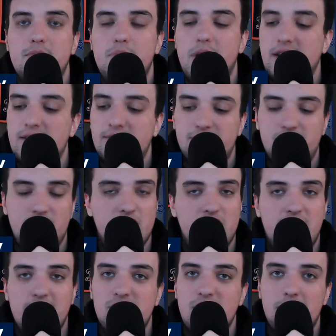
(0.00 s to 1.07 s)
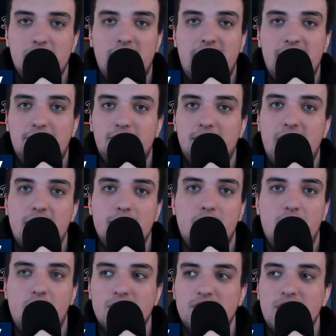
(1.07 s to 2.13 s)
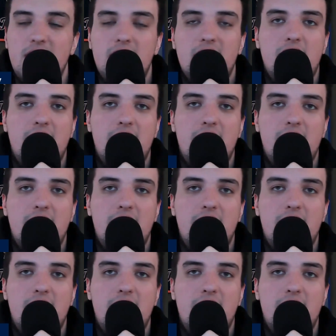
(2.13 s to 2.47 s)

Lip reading: but just gives up a lot of fly balls.